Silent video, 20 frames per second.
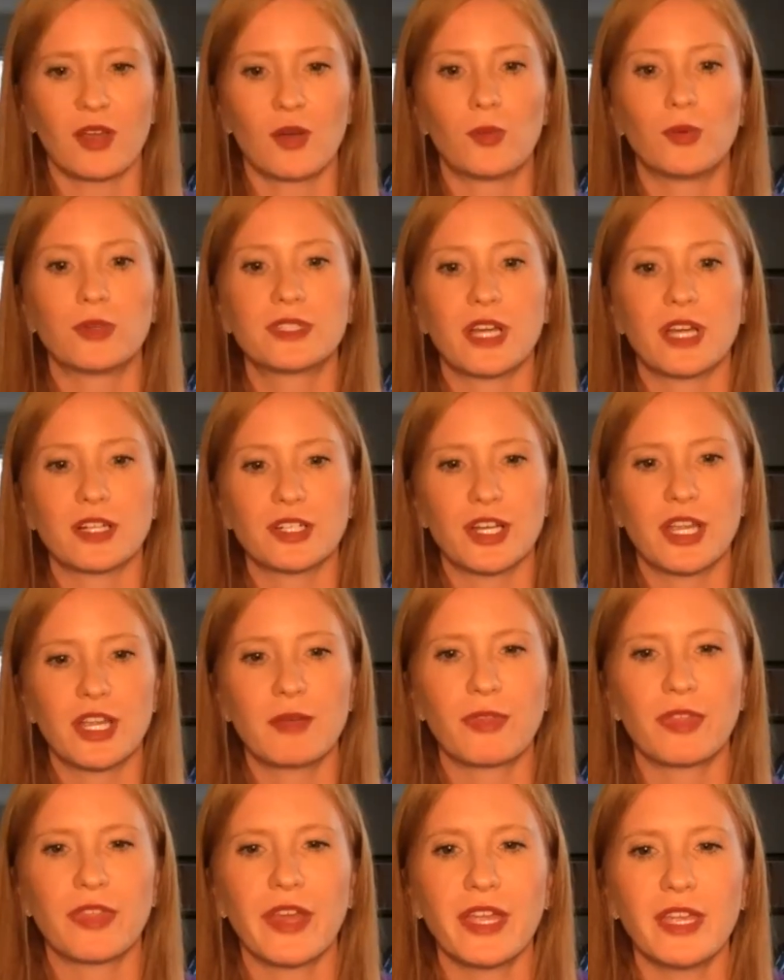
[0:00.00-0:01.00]
Well, Dr.
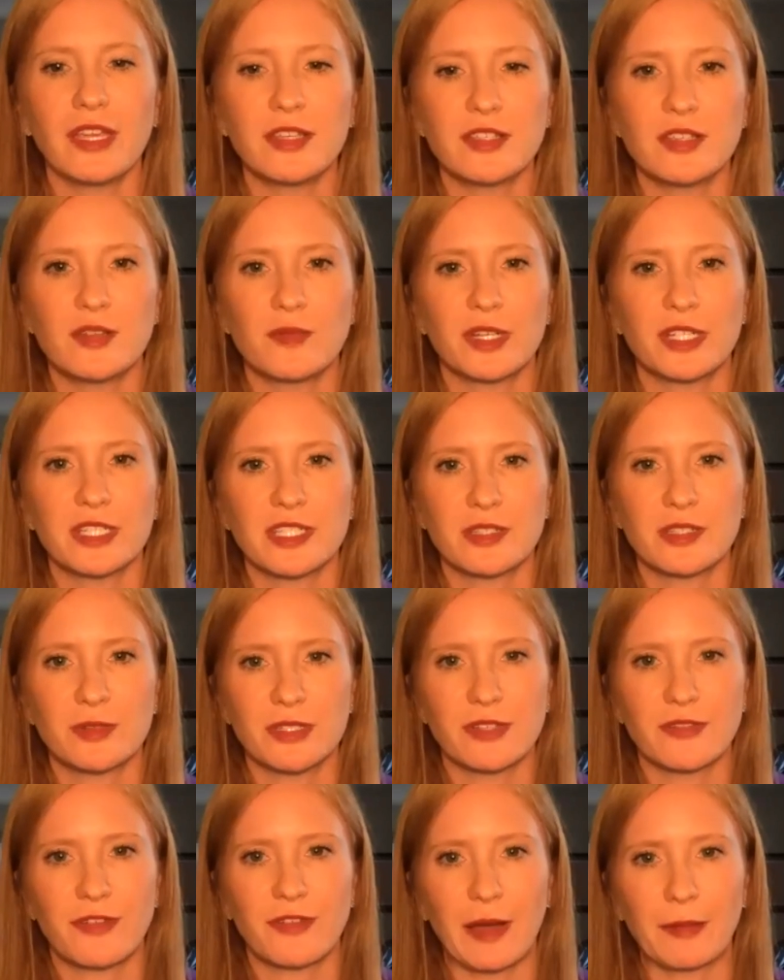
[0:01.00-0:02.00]
Kim, thank you so much. This was
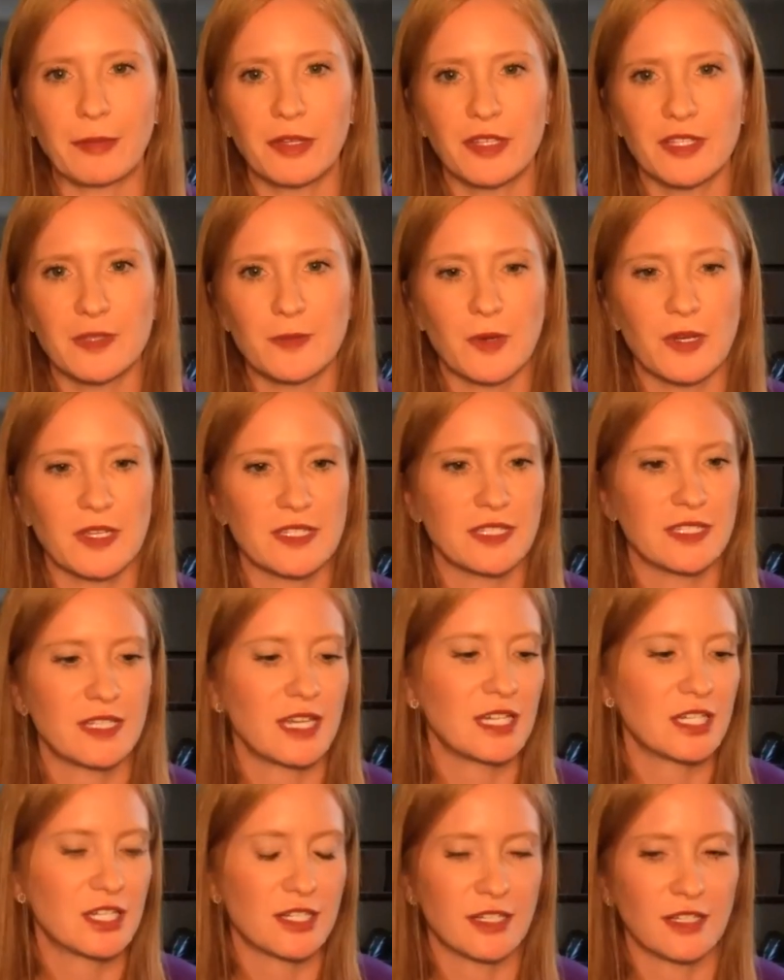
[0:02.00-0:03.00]
a fabulous
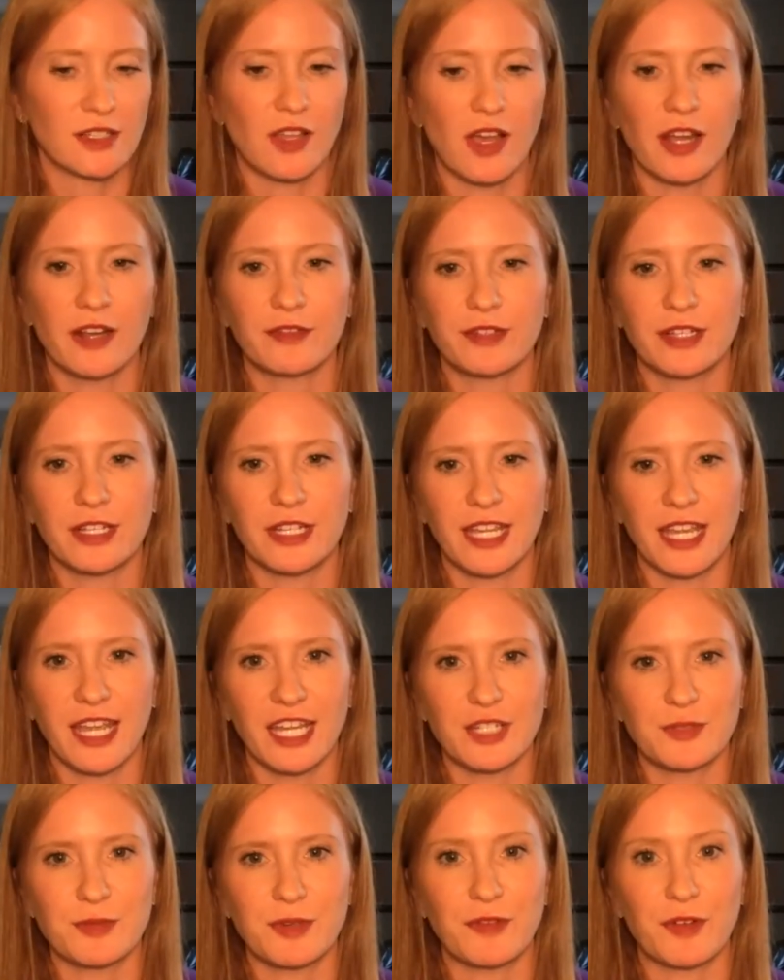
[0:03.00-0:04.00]
presentation, a lot of good
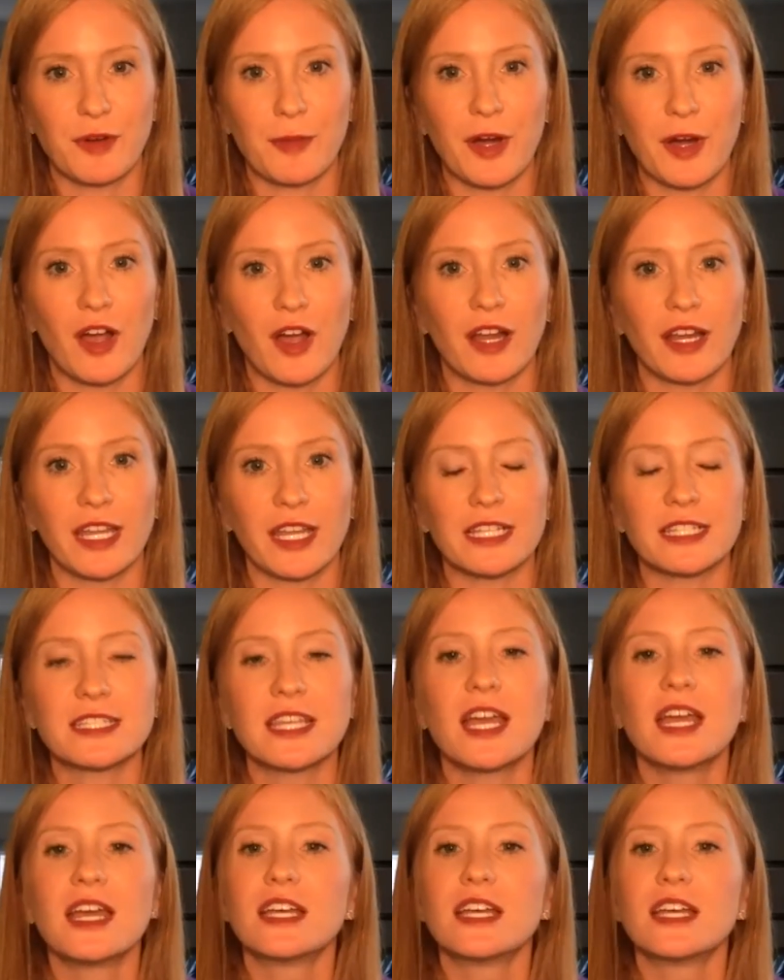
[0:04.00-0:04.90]
engagement from our audience.